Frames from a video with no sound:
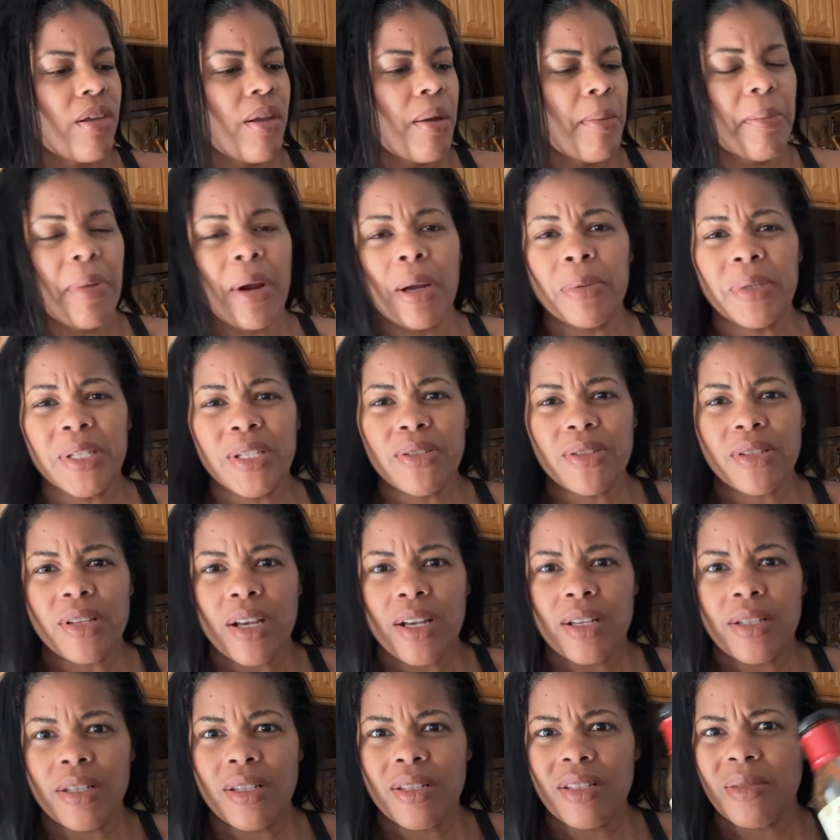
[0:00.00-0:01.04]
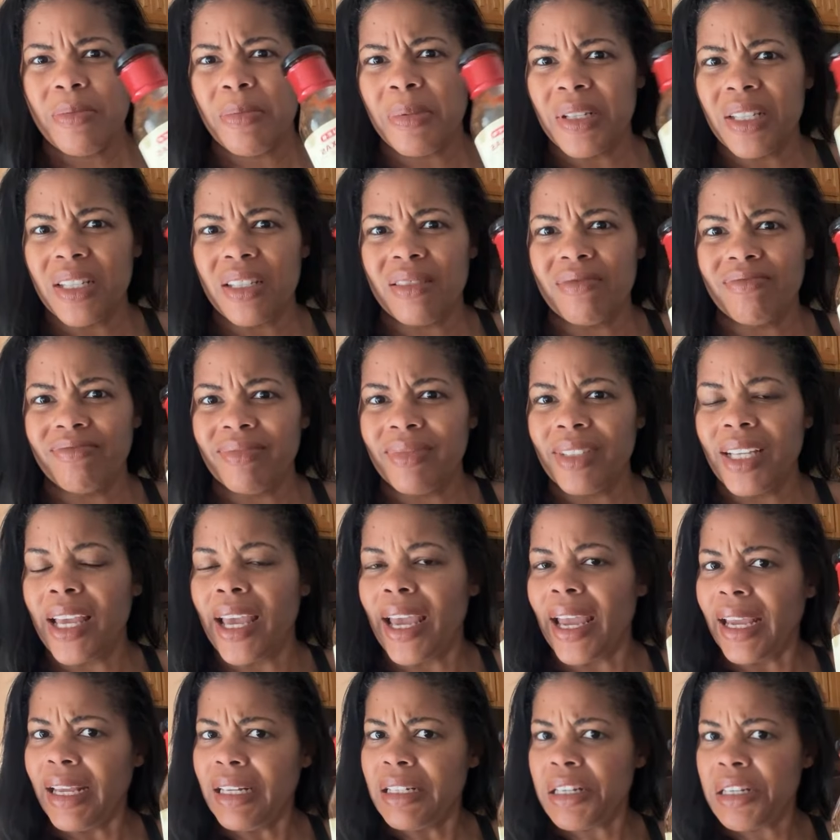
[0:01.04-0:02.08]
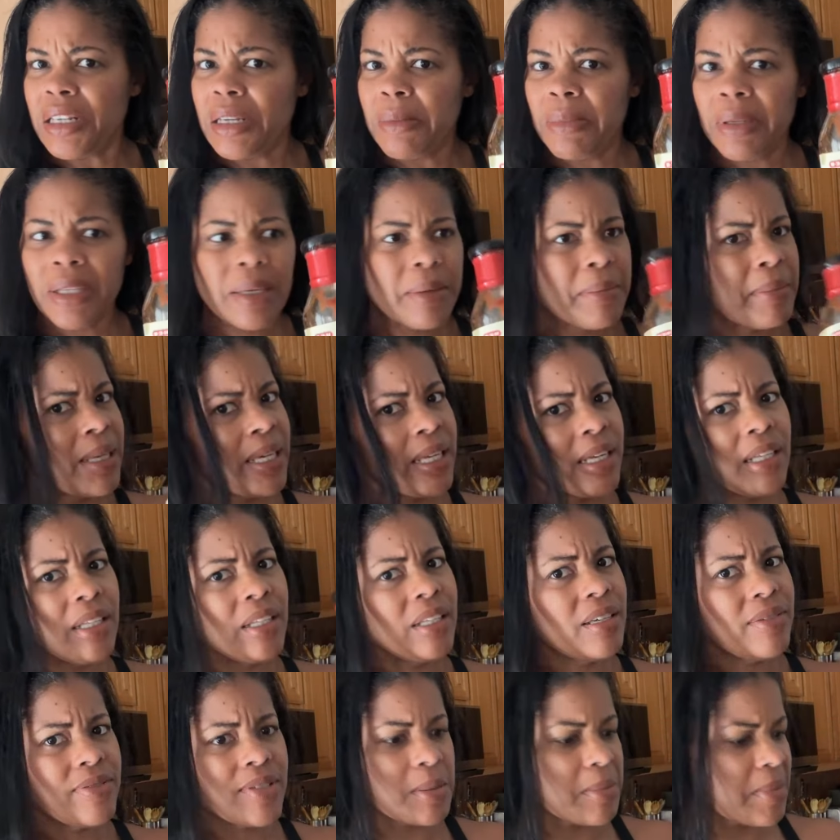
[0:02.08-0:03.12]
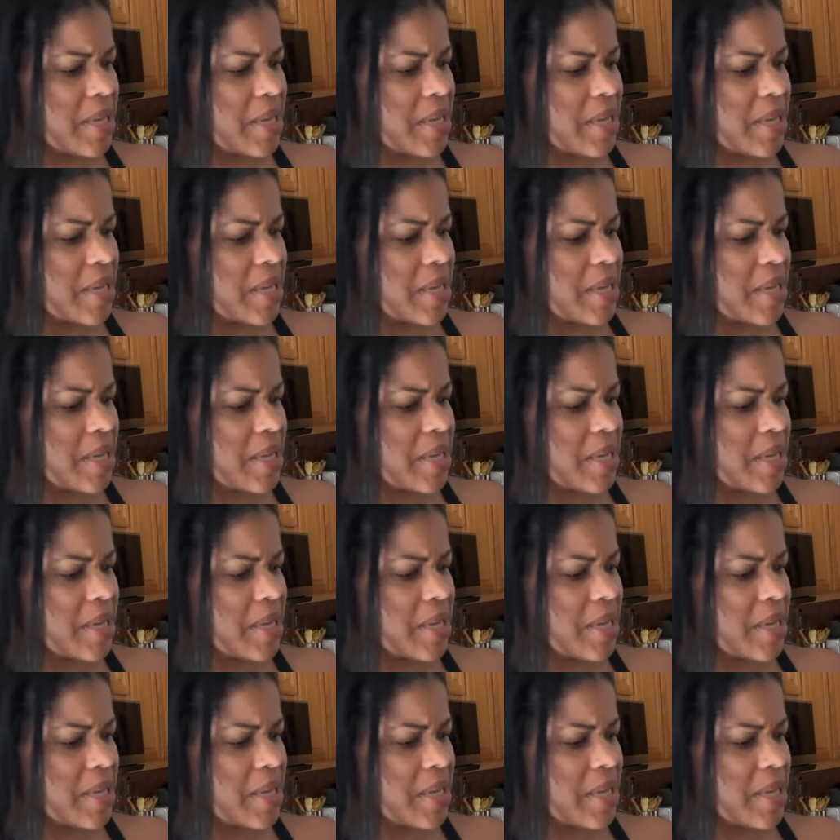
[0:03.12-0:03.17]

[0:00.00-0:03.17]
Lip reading: barbecue sauces, but HEB, man, I love some